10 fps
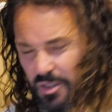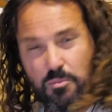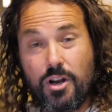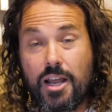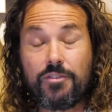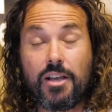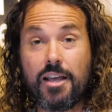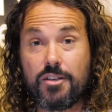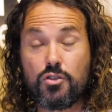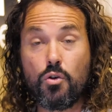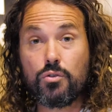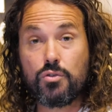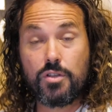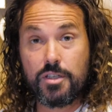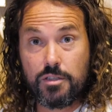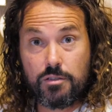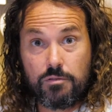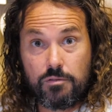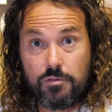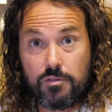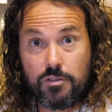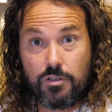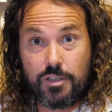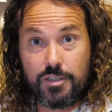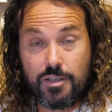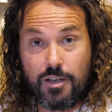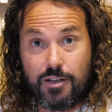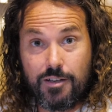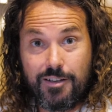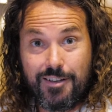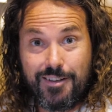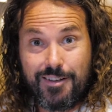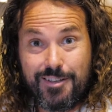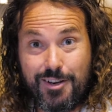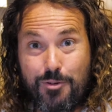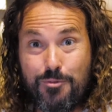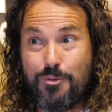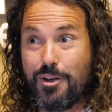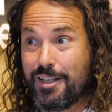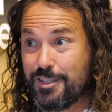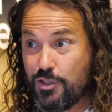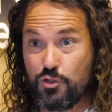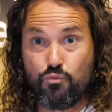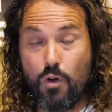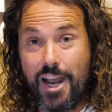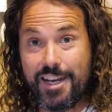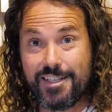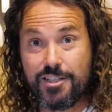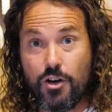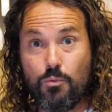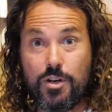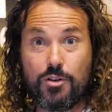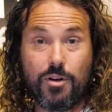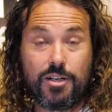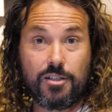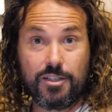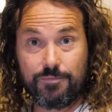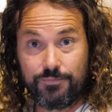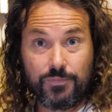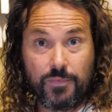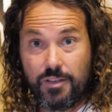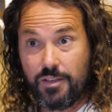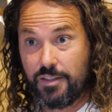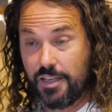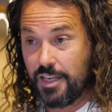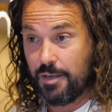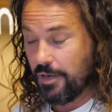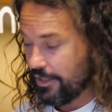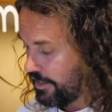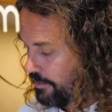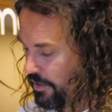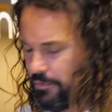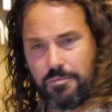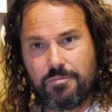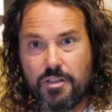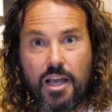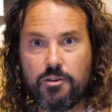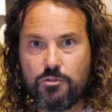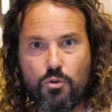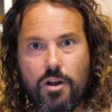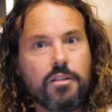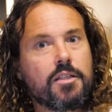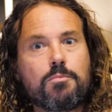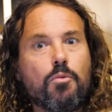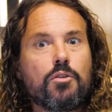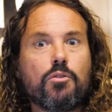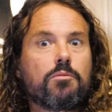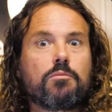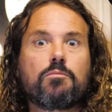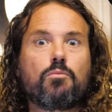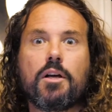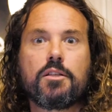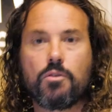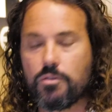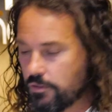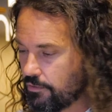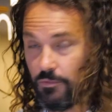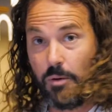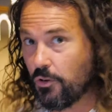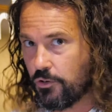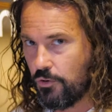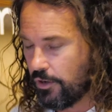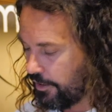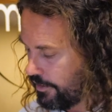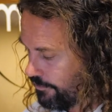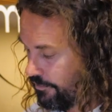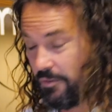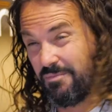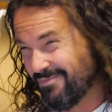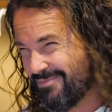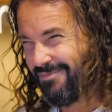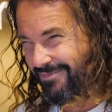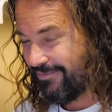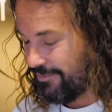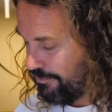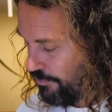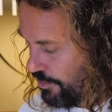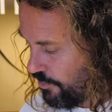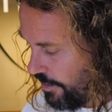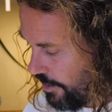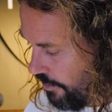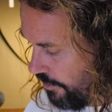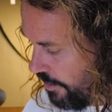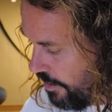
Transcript: You might have to add a sock to this, I guess this range, when you're actually thinking about this. But hey, triathletes might not wear socks. I'm not a triathlete. I'm pretty sure they don't.